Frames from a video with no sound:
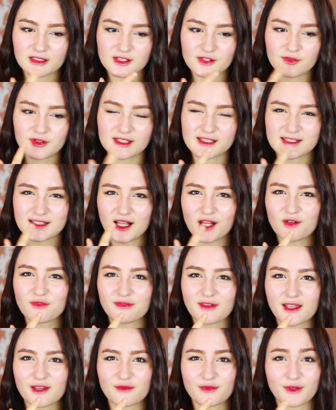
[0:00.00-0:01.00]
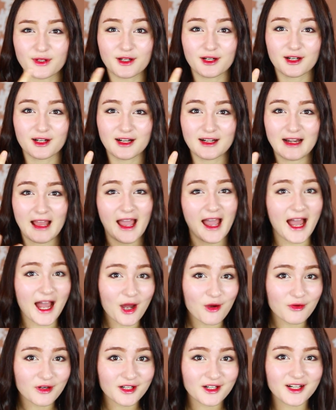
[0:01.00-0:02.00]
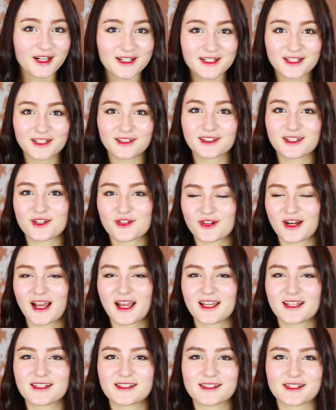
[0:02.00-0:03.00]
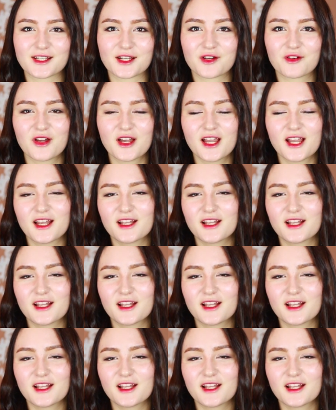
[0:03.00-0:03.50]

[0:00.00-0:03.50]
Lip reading: to itself like for an hour until it dries, so